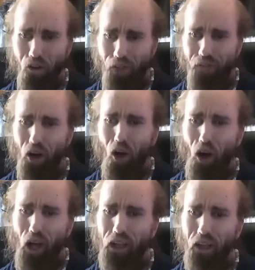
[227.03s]
If you
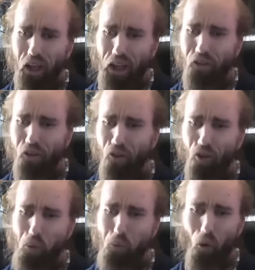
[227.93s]
don't like it, the answer
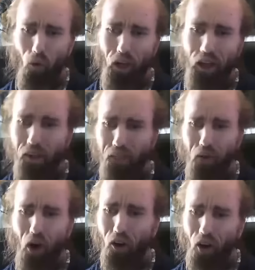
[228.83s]
is simple. Get the
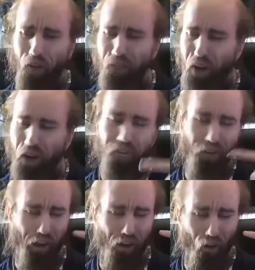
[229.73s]
fuck off my
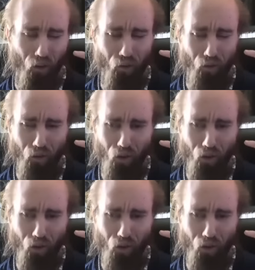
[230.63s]
channel,